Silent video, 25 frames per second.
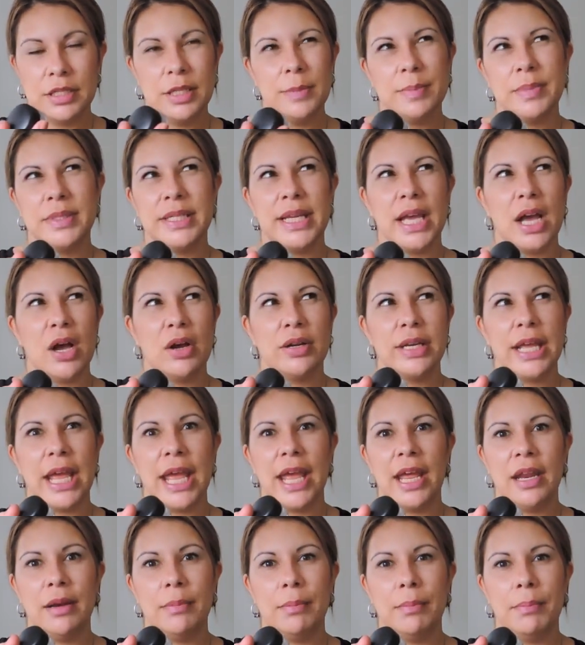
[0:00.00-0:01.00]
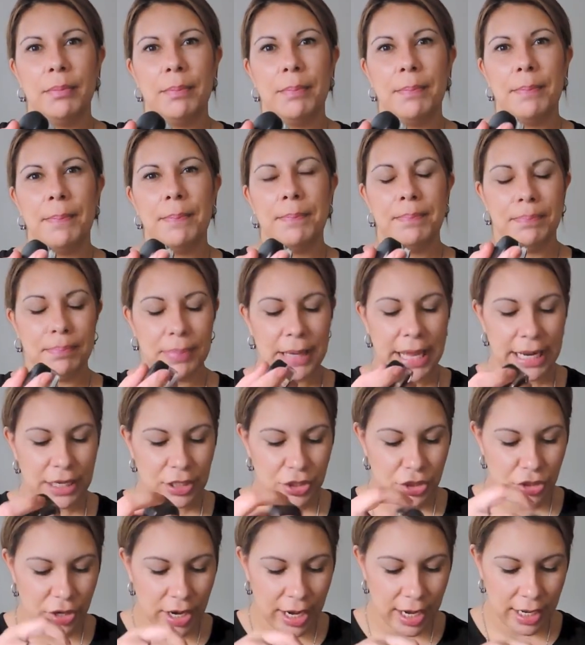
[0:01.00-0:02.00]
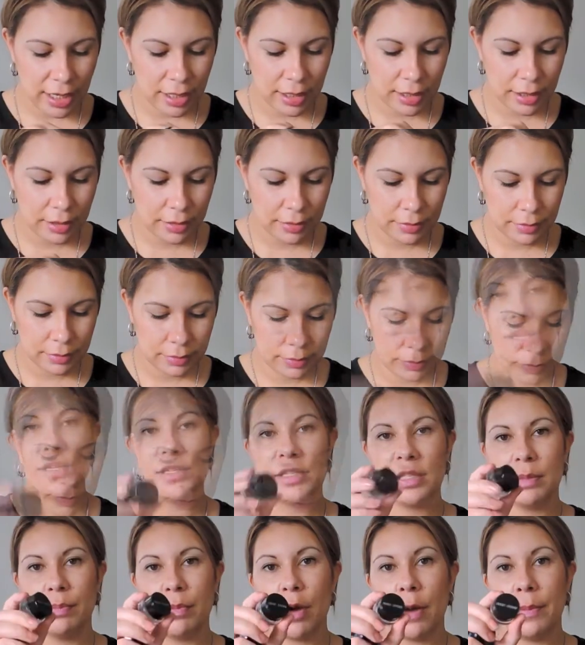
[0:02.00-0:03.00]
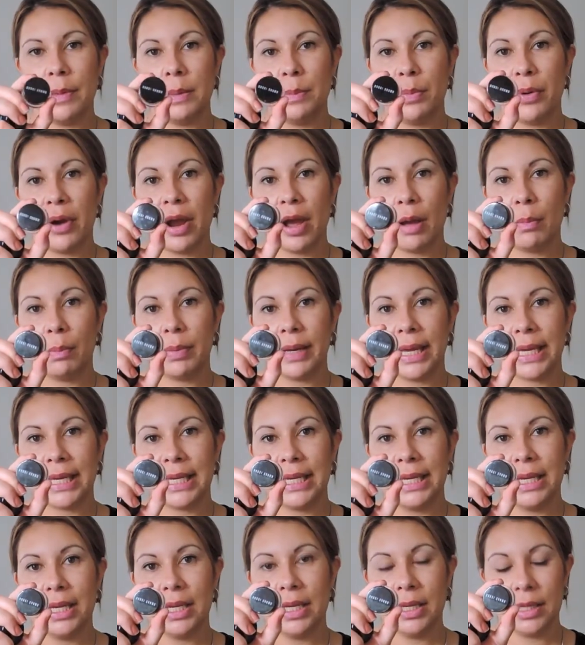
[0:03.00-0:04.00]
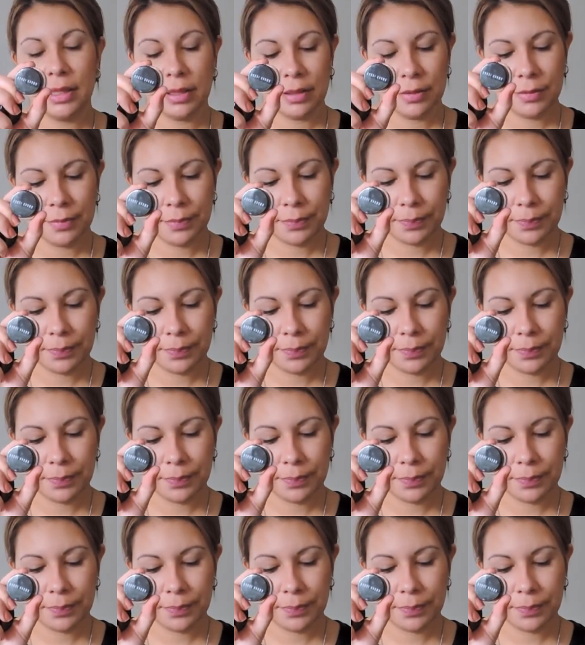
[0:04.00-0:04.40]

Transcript: Dip Down and Black Track. One's the Bobbi Brown Black Ink.